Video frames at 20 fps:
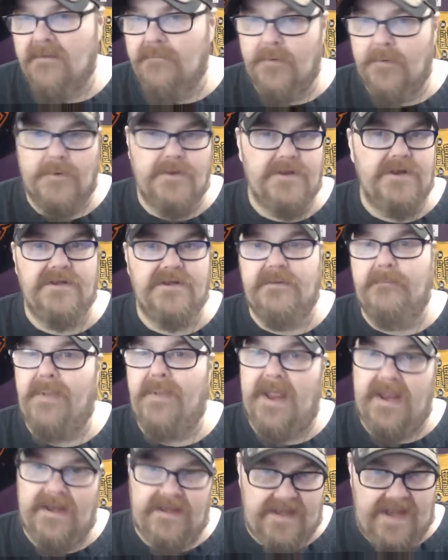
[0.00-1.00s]
They're just a
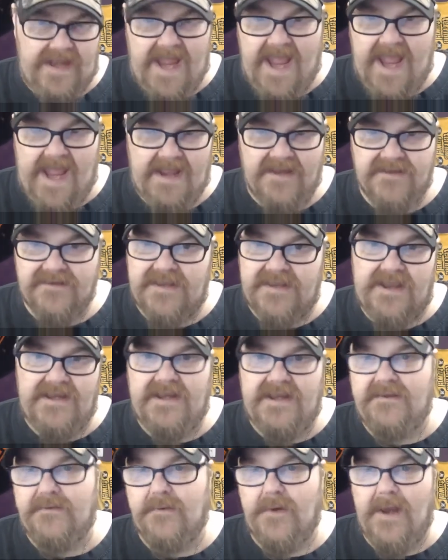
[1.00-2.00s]
pain in the ass. They
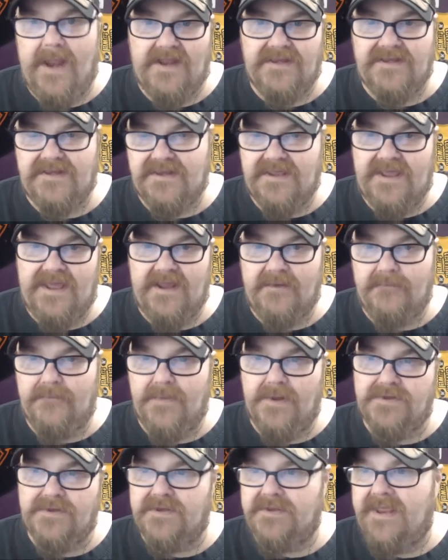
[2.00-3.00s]
need their asses kicked.
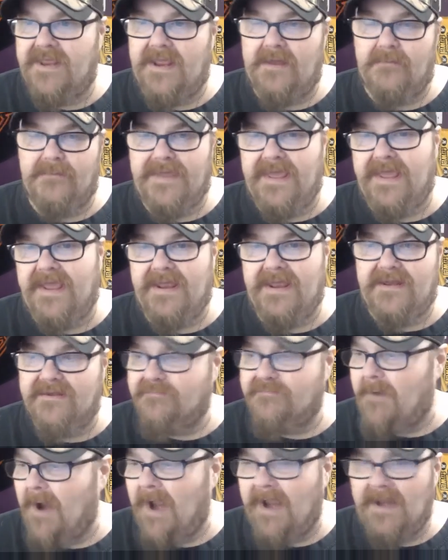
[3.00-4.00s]
Bunch of damn
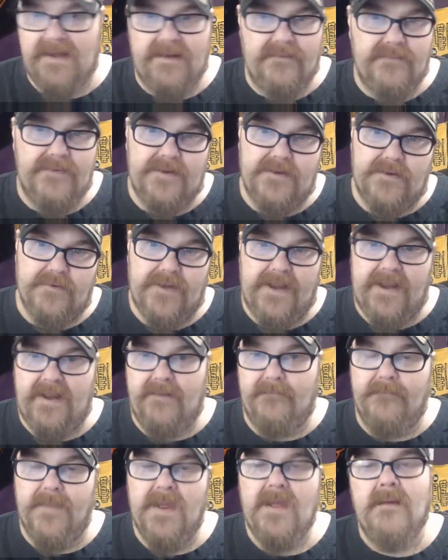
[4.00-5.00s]
kids probably living in their
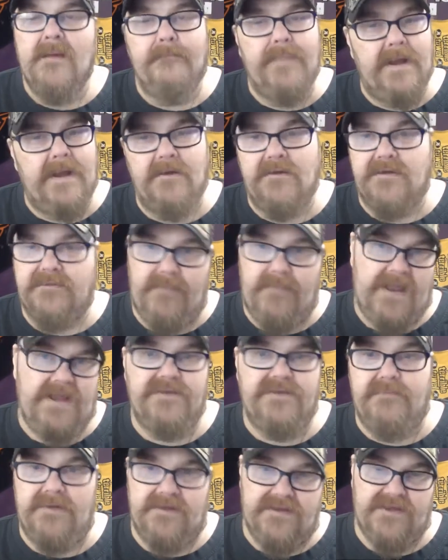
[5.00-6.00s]
damn parents'
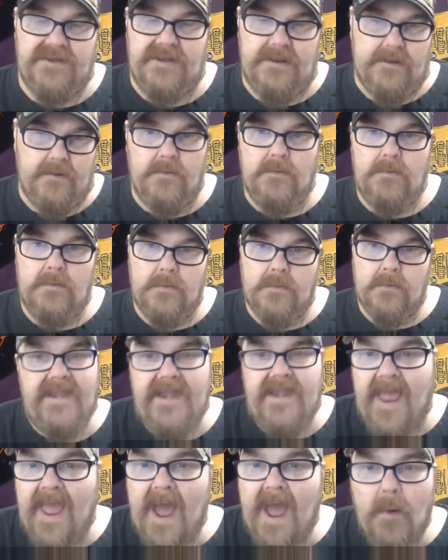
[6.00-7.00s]
basement still.
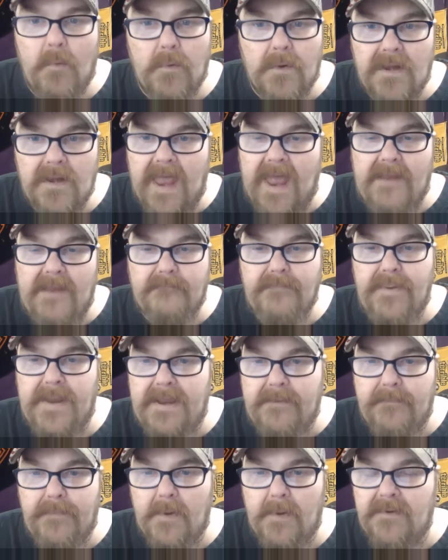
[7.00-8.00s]
And now we're letting
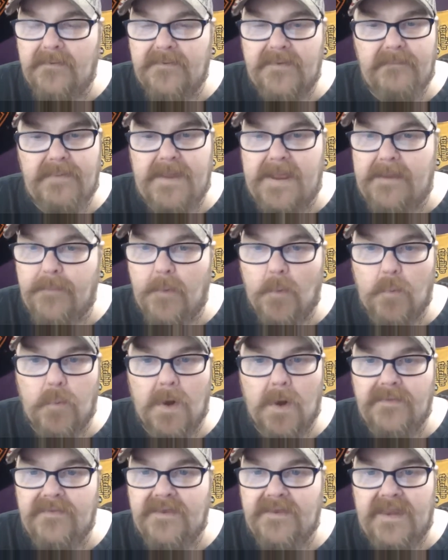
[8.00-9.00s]
the people
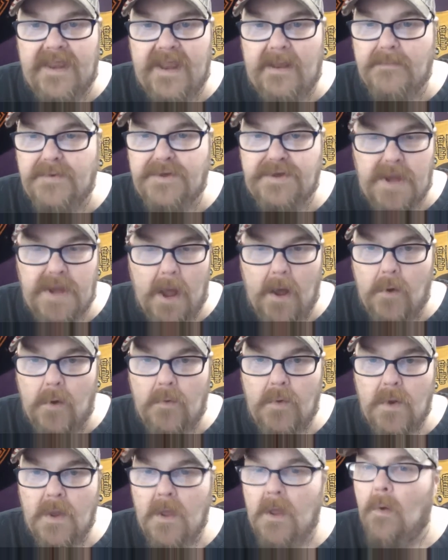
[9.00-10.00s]
run the damn
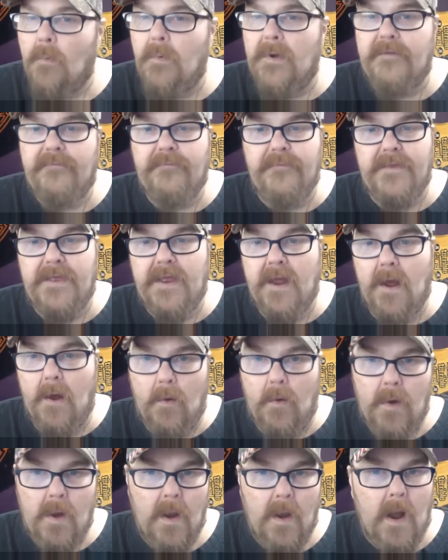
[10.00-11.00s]
show with, you
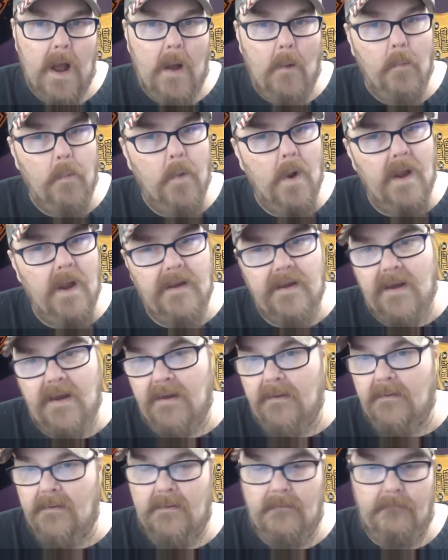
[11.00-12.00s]
know, what
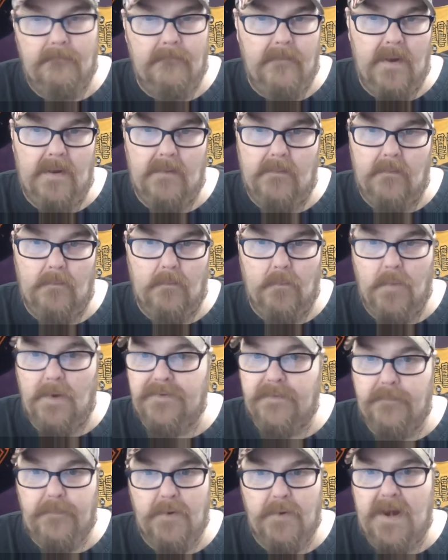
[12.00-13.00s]

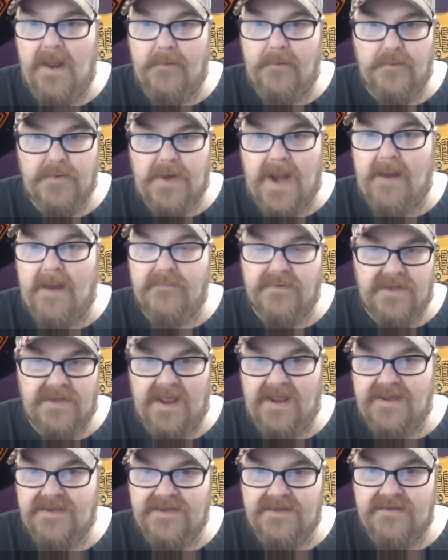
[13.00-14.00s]
to put on their driver's
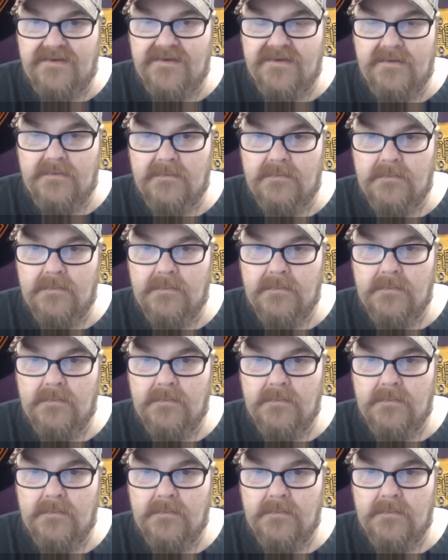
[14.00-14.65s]
license.